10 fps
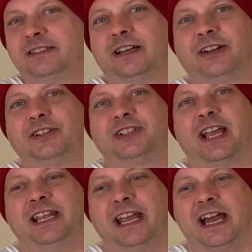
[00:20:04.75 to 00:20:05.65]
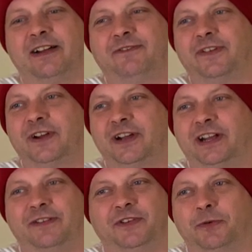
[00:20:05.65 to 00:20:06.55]
I'd say, yeah, for,
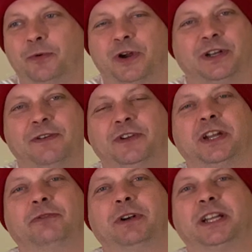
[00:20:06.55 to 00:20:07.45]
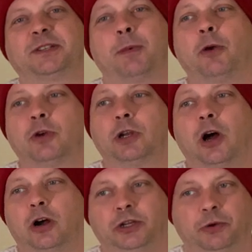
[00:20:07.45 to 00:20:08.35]
if you would, if you didn't really smoke a
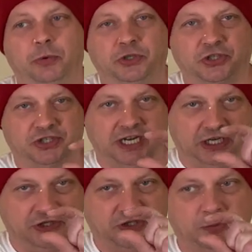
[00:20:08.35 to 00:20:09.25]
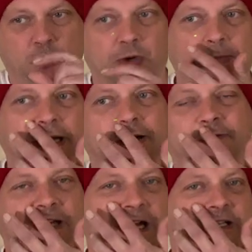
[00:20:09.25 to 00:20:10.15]
lot, you would just need a small amount of
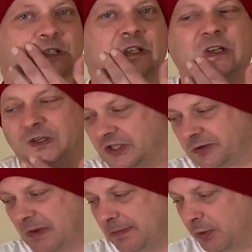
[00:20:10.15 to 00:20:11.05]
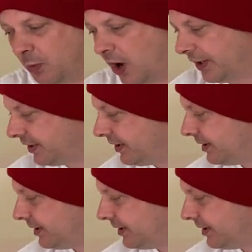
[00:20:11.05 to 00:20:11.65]
this, just maybe one.